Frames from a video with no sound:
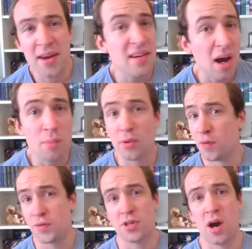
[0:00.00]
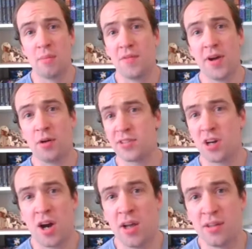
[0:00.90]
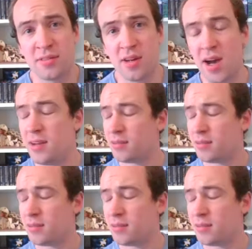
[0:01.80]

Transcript: number of time fails to either side.